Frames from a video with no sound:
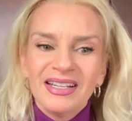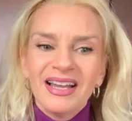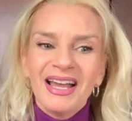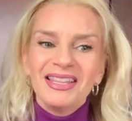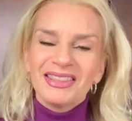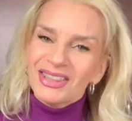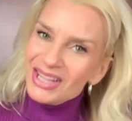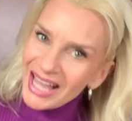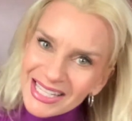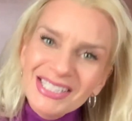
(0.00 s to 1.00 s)
and
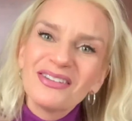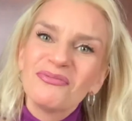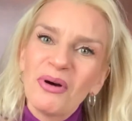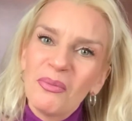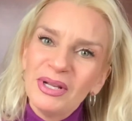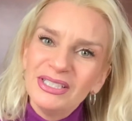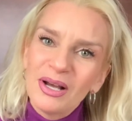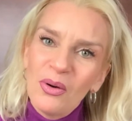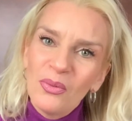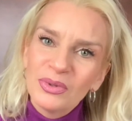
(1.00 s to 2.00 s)
less of what we
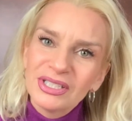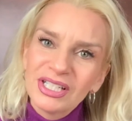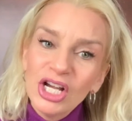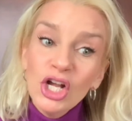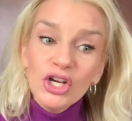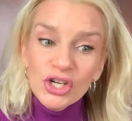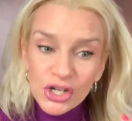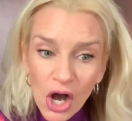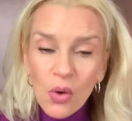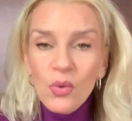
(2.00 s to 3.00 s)
don't,
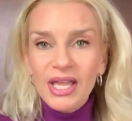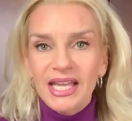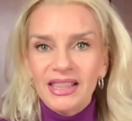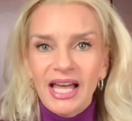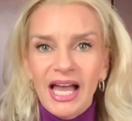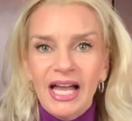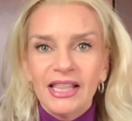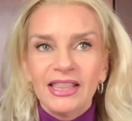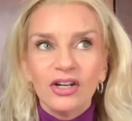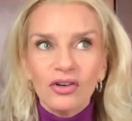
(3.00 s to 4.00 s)
knowing that
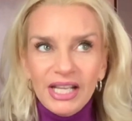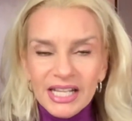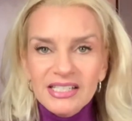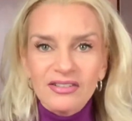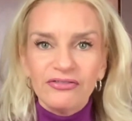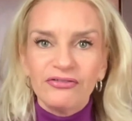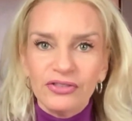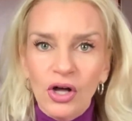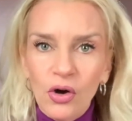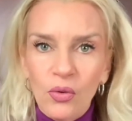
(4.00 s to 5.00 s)
there is a
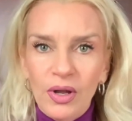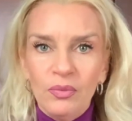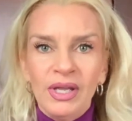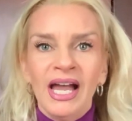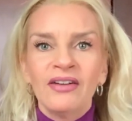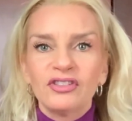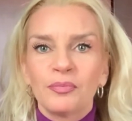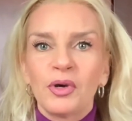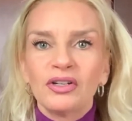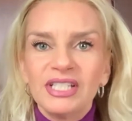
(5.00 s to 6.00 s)
flow and we have to
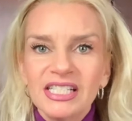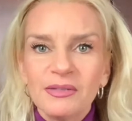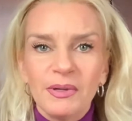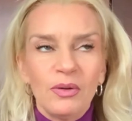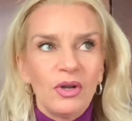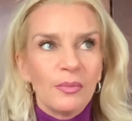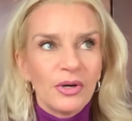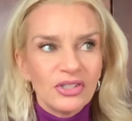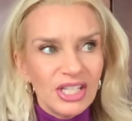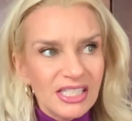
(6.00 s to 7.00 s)
participate. We are
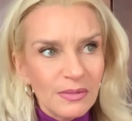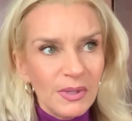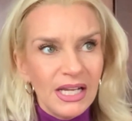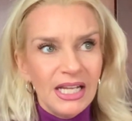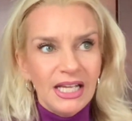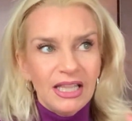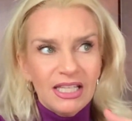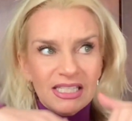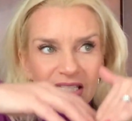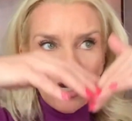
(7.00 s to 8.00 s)
participating in
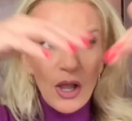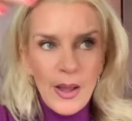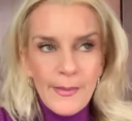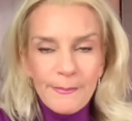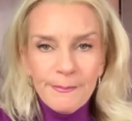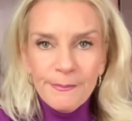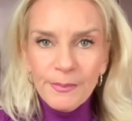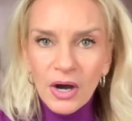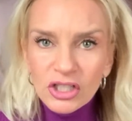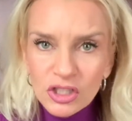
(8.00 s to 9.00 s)
this
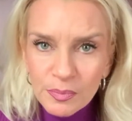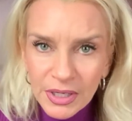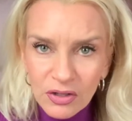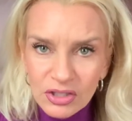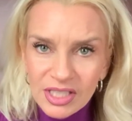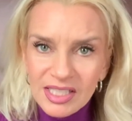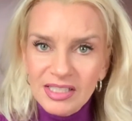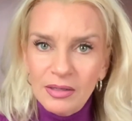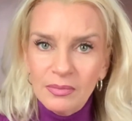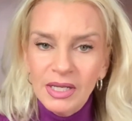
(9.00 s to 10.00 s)
much bigger
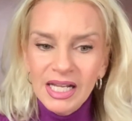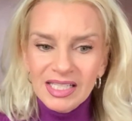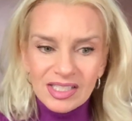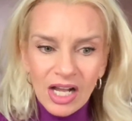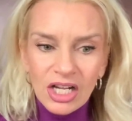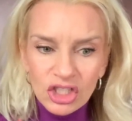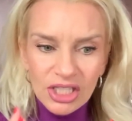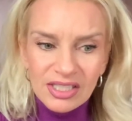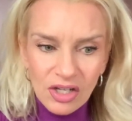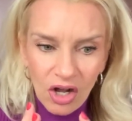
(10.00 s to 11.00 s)
system. It's not
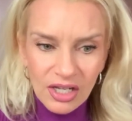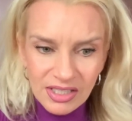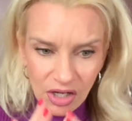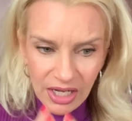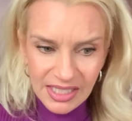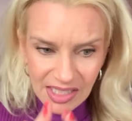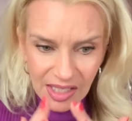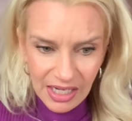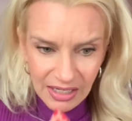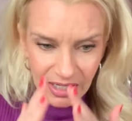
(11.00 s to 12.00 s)
just us
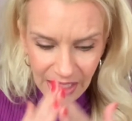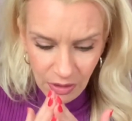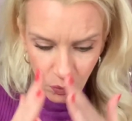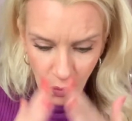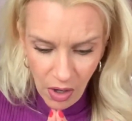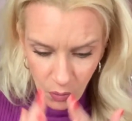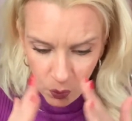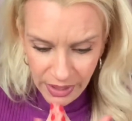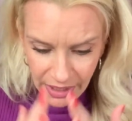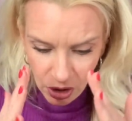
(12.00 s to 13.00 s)
isolated in what
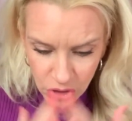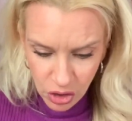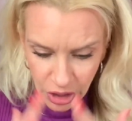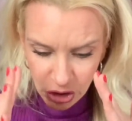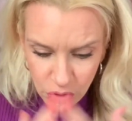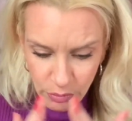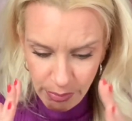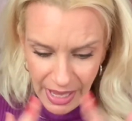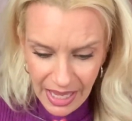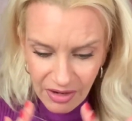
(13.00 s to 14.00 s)
we are trying to
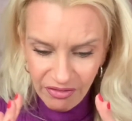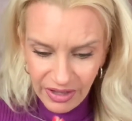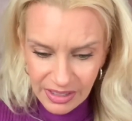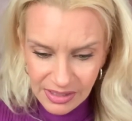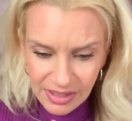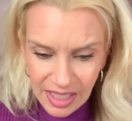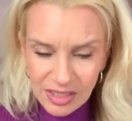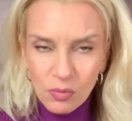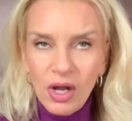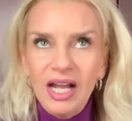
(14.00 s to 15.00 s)
manifest. That's
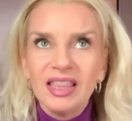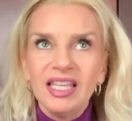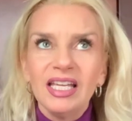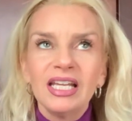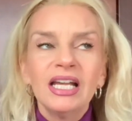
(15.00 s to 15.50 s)
why I think